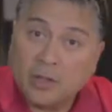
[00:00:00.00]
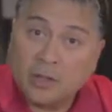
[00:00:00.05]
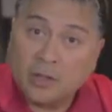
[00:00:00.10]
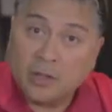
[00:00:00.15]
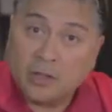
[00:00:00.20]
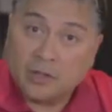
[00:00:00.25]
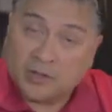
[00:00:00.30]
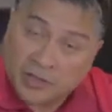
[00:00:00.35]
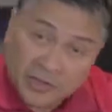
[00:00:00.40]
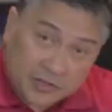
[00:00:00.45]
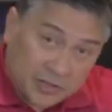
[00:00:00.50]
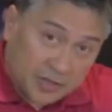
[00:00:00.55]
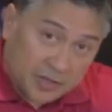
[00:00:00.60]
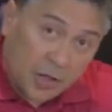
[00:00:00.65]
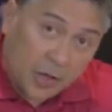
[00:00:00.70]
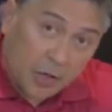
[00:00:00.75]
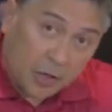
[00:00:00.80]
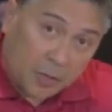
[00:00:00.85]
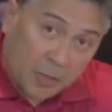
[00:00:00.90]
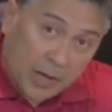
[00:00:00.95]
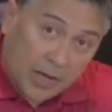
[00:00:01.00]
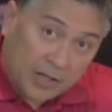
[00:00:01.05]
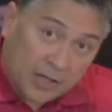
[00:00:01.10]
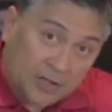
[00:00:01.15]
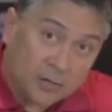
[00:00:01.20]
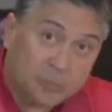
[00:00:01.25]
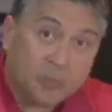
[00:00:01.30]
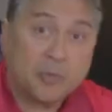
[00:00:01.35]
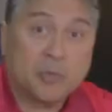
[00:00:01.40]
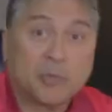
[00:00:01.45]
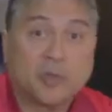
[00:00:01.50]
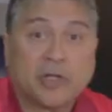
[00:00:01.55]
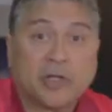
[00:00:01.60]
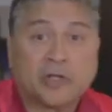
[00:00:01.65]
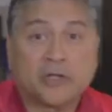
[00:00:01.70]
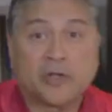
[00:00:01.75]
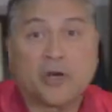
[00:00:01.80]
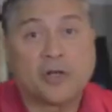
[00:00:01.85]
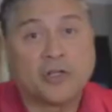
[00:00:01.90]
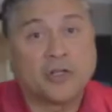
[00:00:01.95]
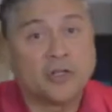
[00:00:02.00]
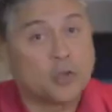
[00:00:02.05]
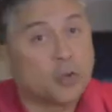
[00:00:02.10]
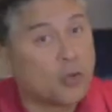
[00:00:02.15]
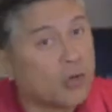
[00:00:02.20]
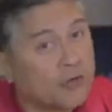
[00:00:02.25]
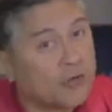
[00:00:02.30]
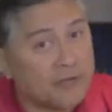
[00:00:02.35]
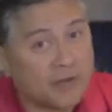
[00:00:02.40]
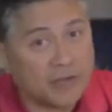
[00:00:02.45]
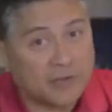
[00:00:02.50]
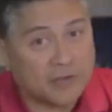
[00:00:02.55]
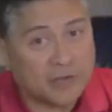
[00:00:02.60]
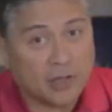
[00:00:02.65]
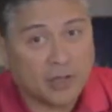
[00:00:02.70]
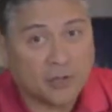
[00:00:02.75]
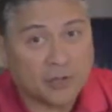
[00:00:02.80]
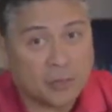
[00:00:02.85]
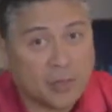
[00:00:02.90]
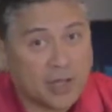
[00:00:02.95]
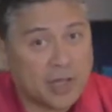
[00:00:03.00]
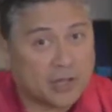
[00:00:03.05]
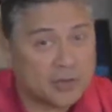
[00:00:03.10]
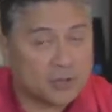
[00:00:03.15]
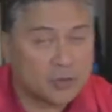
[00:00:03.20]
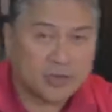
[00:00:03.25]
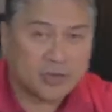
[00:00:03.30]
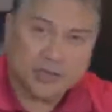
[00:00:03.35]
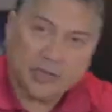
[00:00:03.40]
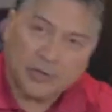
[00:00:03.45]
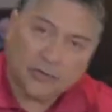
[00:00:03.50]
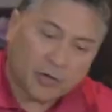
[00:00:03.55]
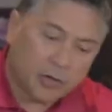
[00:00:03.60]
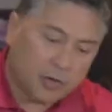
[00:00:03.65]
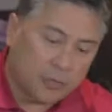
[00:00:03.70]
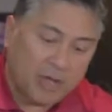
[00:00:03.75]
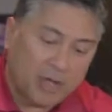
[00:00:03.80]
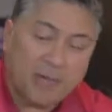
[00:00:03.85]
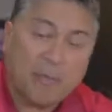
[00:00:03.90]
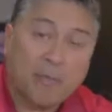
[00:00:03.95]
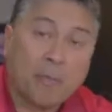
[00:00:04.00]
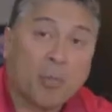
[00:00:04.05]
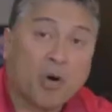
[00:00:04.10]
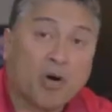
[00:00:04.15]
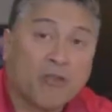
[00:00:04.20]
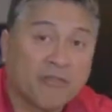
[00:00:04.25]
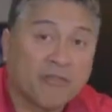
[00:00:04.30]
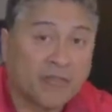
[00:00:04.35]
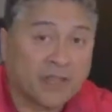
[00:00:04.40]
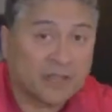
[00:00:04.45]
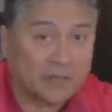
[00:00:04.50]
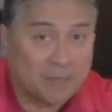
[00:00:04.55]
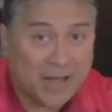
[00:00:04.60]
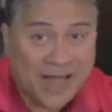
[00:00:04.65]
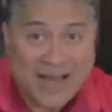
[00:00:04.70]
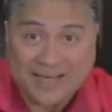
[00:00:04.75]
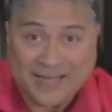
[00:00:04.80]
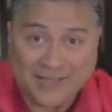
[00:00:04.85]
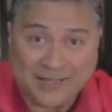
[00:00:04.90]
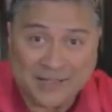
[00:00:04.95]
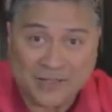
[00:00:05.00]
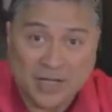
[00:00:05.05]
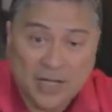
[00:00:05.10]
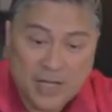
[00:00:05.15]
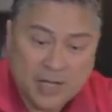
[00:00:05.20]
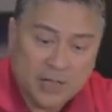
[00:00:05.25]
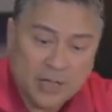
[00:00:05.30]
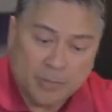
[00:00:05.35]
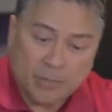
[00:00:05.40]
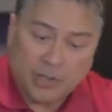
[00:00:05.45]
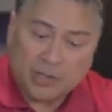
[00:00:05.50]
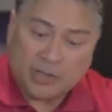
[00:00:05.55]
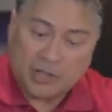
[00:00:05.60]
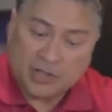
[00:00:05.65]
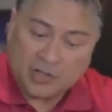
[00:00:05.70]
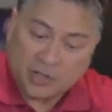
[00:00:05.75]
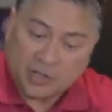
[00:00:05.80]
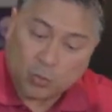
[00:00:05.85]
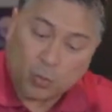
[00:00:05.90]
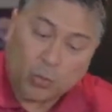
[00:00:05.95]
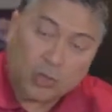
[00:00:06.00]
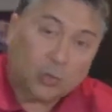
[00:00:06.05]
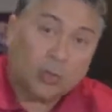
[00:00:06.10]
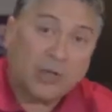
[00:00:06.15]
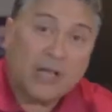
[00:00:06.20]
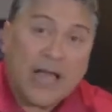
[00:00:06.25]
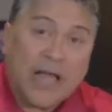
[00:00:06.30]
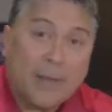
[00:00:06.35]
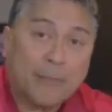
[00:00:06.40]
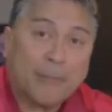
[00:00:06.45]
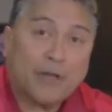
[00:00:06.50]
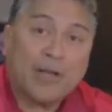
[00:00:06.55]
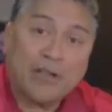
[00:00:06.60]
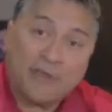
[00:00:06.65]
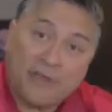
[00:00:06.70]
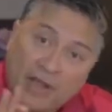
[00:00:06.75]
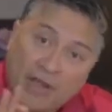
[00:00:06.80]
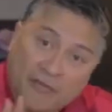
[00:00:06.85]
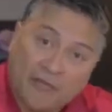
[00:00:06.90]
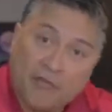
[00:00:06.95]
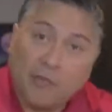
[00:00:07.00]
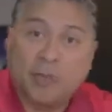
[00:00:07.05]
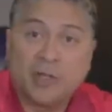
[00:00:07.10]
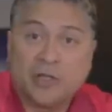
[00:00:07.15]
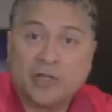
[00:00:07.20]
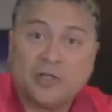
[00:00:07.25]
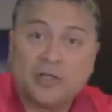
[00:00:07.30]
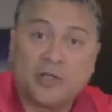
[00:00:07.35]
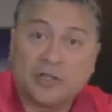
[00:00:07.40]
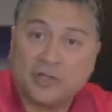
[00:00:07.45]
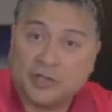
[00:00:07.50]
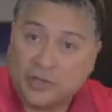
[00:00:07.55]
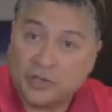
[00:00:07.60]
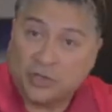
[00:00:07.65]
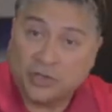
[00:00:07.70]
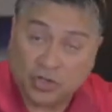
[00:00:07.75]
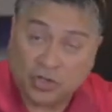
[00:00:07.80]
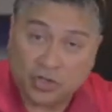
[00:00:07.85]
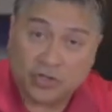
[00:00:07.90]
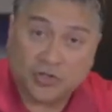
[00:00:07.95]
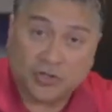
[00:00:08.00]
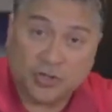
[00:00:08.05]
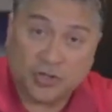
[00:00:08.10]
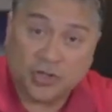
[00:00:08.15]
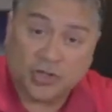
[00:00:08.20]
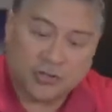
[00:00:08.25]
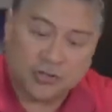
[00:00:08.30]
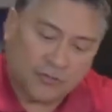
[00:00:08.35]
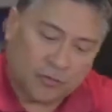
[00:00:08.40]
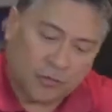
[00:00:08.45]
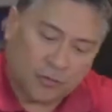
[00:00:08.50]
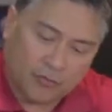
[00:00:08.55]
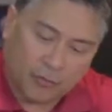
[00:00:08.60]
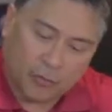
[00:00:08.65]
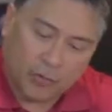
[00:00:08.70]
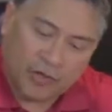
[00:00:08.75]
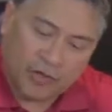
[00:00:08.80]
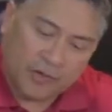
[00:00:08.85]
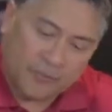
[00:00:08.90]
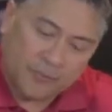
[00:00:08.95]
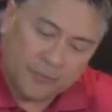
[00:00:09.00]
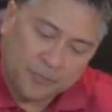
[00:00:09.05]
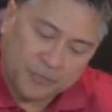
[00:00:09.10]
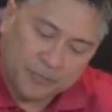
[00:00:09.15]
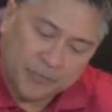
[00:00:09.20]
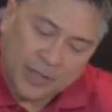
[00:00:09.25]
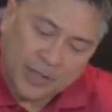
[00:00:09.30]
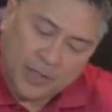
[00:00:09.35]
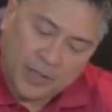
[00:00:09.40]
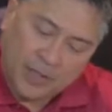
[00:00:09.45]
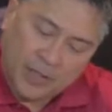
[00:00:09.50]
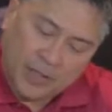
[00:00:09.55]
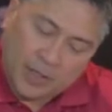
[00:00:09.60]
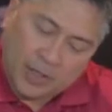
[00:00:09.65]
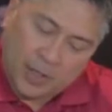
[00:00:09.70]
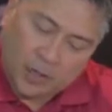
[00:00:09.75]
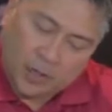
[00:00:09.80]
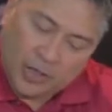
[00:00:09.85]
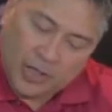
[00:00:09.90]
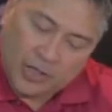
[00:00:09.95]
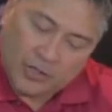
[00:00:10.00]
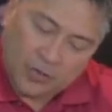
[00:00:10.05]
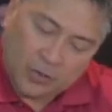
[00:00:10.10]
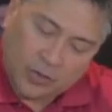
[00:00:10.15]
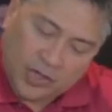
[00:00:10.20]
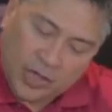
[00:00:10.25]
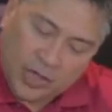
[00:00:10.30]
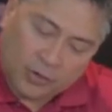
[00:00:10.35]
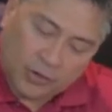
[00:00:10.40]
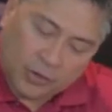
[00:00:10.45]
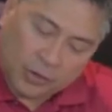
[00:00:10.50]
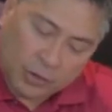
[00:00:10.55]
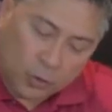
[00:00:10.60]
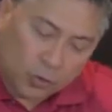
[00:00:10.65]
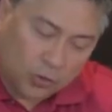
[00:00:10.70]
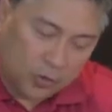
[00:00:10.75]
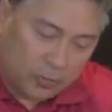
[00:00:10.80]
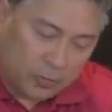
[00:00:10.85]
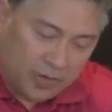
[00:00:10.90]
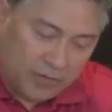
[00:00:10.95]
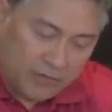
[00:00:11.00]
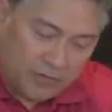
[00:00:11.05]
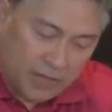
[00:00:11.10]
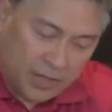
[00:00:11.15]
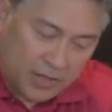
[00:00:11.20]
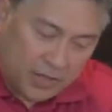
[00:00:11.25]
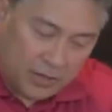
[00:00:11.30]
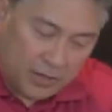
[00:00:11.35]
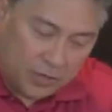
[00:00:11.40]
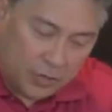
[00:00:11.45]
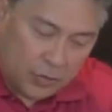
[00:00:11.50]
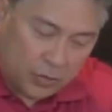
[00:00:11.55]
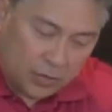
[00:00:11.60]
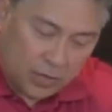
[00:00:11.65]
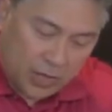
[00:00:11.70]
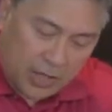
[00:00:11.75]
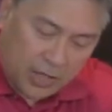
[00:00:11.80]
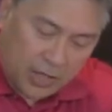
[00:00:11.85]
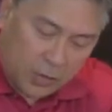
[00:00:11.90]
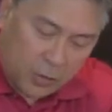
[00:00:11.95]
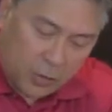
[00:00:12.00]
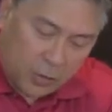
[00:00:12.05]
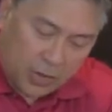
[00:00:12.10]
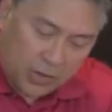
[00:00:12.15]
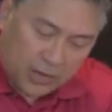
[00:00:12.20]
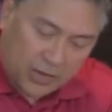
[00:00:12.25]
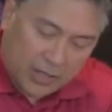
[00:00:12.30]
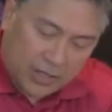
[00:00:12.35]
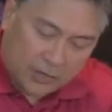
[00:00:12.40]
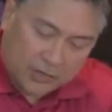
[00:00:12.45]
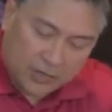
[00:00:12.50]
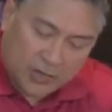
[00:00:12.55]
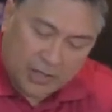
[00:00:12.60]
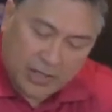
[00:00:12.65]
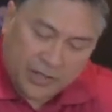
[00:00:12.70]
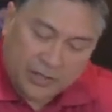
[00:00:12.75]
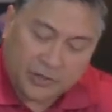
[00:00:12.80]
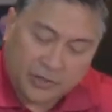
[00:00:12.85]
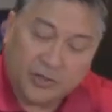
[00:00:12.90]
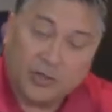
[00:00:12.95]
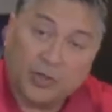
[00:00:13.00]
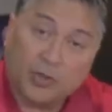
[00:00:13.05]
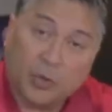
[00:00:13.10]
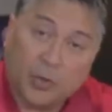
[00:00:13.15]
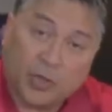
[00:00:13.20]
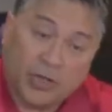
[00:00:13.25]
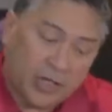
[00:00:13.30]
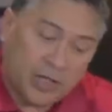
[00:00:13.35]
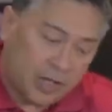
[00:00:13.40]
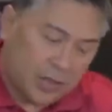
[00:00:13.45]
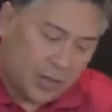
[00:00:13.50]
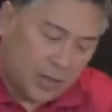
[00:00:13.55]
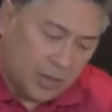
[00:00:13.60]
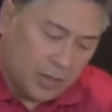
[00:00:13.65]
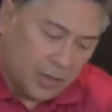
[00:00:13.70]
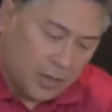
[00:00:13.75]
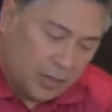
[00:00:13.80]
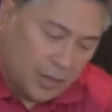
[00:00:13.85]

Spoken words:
$60 pack, some people get the $125 pack. So it's never going to be a perfect balance. But this is what will happen if everybody just does 440. Okay, so now the total BV, you take 1,920